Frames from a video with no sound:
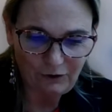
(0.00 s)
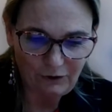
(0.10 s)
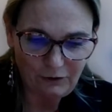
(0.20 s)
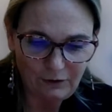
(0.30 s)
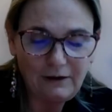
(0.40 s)
the
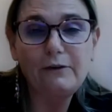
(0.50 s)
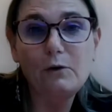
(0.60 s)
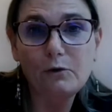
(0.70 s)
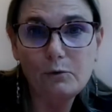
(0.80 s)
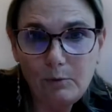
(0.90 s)

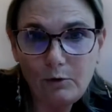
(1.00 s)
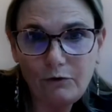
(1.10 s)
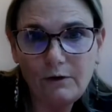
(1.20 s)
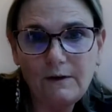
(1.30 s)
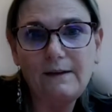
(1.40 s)
different
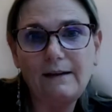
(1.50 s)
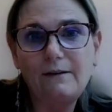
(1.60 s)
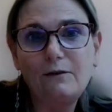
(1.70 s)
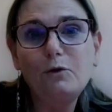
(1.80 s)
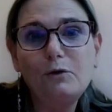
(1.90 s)
contributions
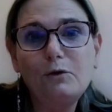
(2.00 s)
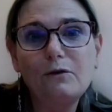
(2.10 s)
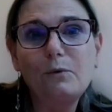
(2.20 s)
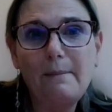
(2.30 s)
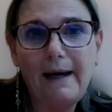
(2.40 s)
that
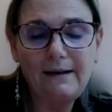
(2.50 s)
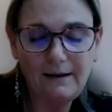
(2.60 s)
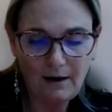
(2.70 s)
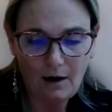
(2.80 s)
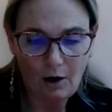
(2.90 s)
students will
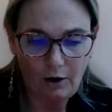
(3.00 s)
make